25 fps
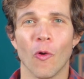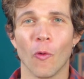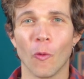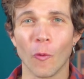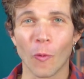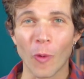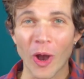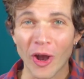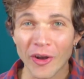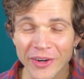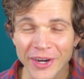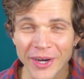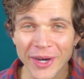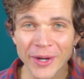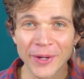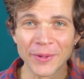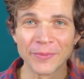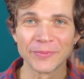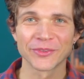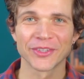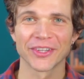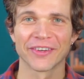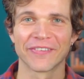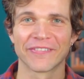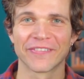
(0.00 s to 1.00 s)
Welcome
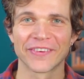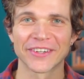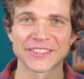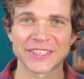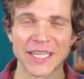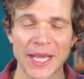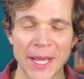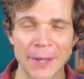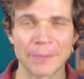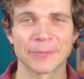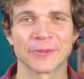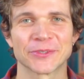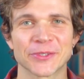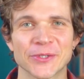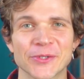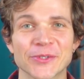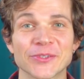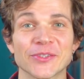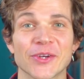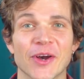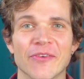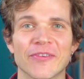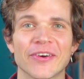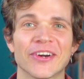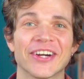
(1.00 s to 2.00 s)
to the first episode
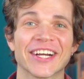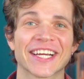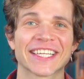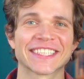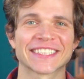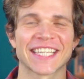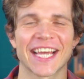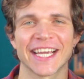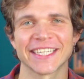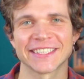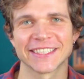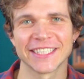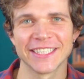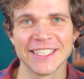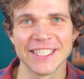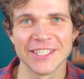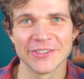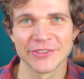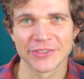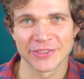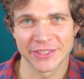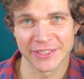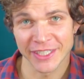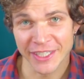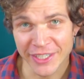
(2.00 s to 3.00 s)
of our exciting new
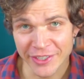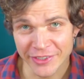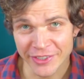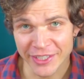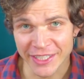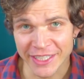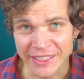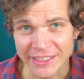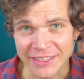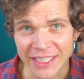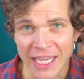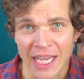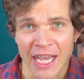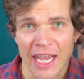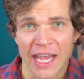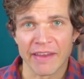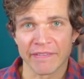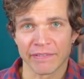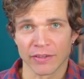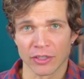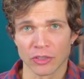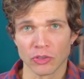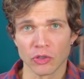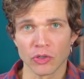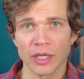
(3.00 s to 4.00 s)
series. If
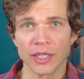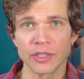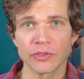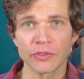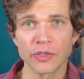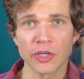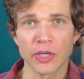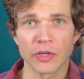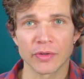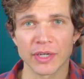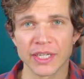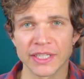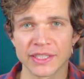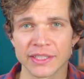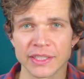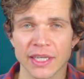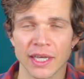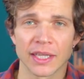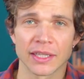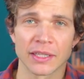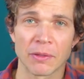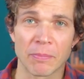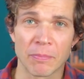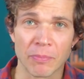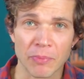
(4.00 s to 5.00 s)
you're looking to increase
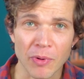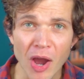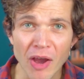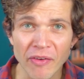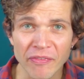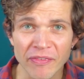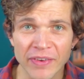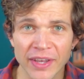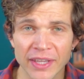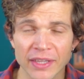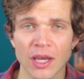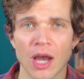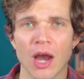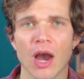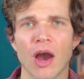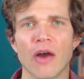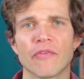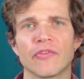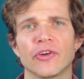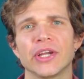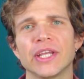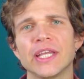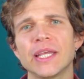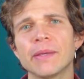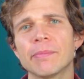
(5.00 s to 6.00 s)
the profit of
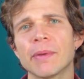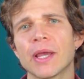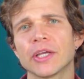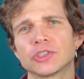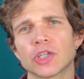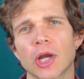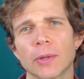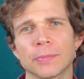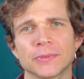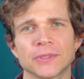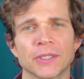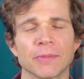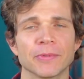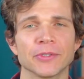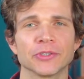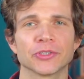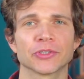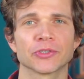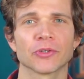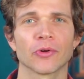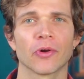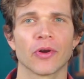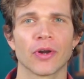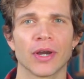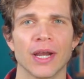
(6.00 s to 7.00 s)
your eBay dropshipping
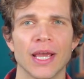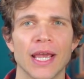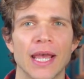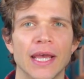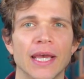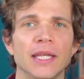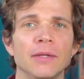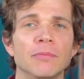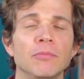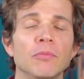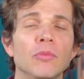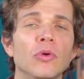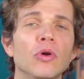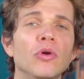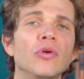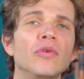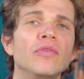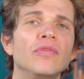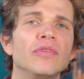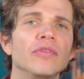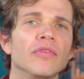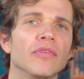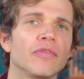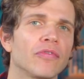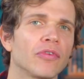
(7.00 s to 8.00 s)
store and move
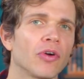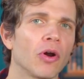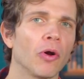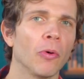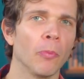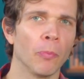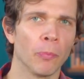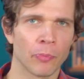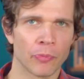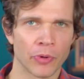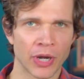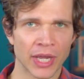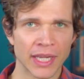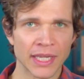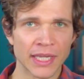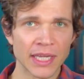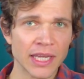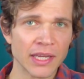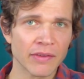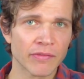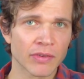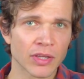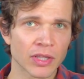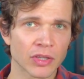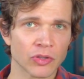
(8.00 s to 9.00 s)
from break
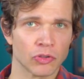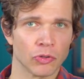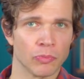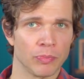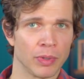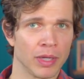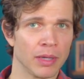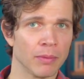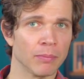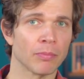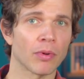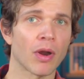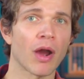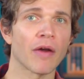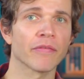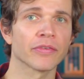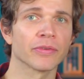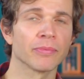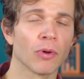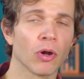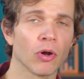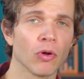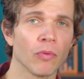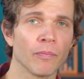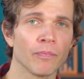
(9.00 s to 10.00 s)
even to being
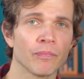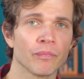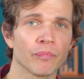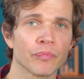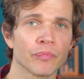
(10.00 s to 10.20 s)
profitable,